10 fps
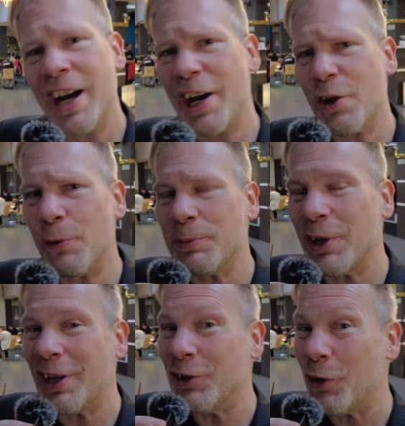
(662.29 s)
I hope
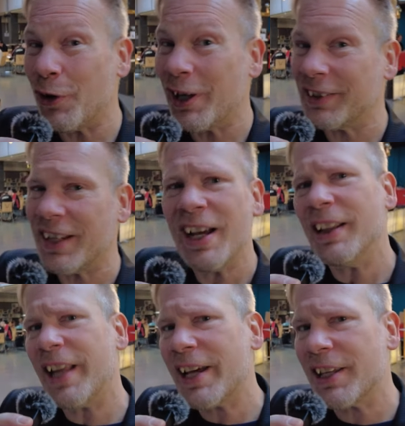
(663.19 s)
you enjoyed it.
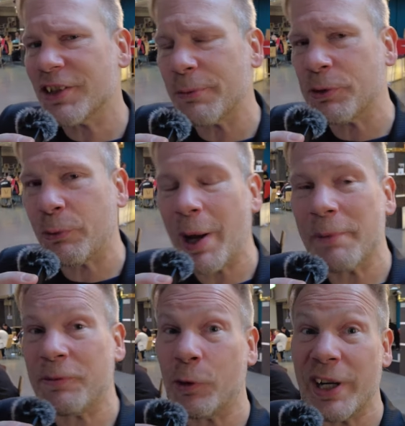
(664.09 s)
Like and
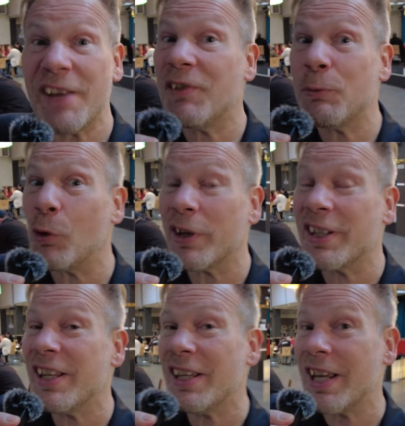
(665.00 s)
subscribe for even more
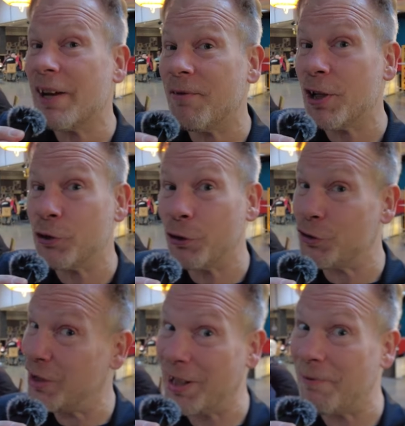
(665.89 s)
geeky
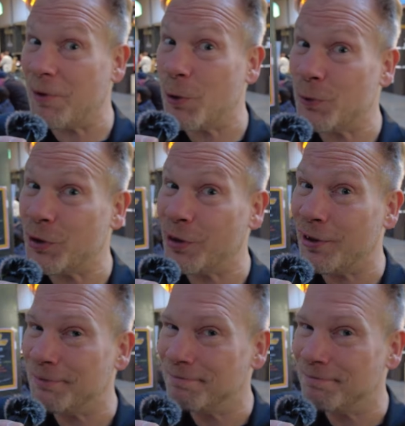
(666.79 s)
adventures in the future.